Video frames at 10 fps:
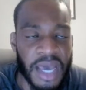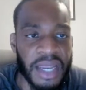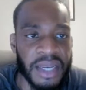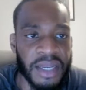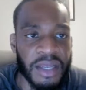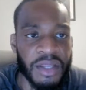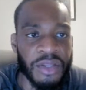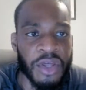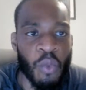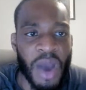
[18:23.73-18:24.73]
And then
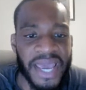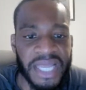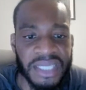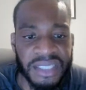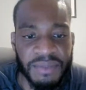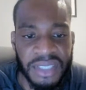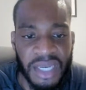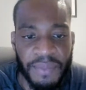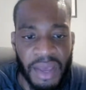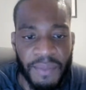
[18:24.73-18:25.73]
the y-intercept is
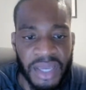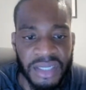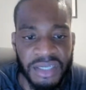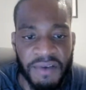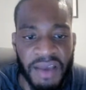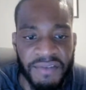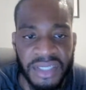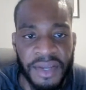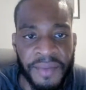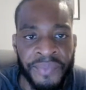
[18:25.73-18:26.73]
going to be at minus 5,
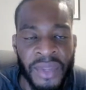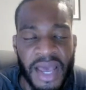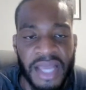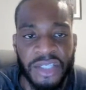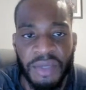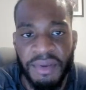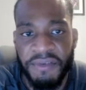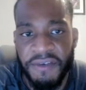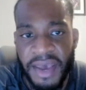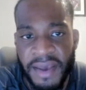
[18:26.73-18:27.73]
isn't it? And to be
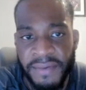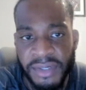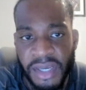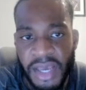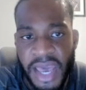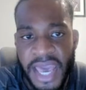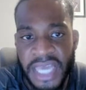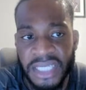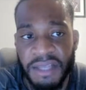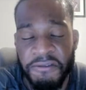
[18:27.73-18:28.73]
fair, it
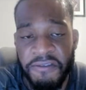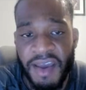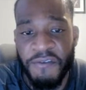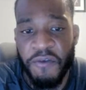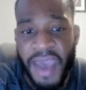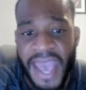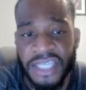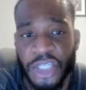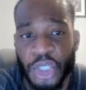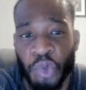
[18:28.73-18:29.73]
is defined for
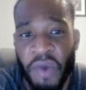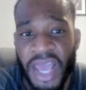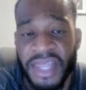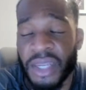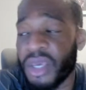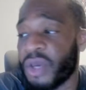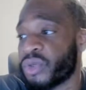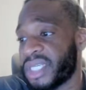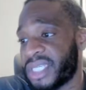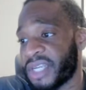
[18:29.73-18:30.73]
x is greater than or
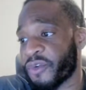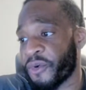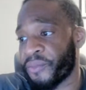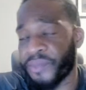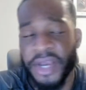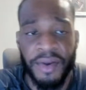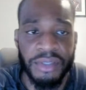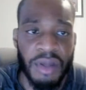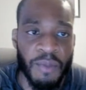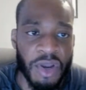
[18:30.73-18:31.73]
equal to 0. Yeah,
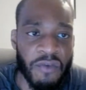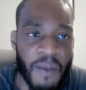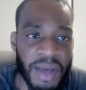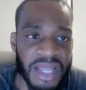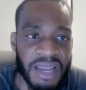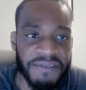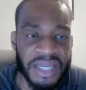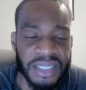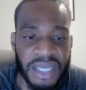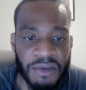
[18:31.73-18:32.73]
so I'm going to rub out the
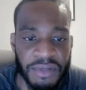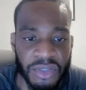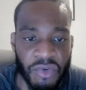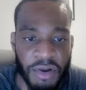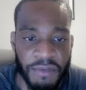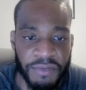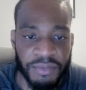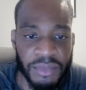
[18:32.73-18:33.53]
left-hand side of this graph.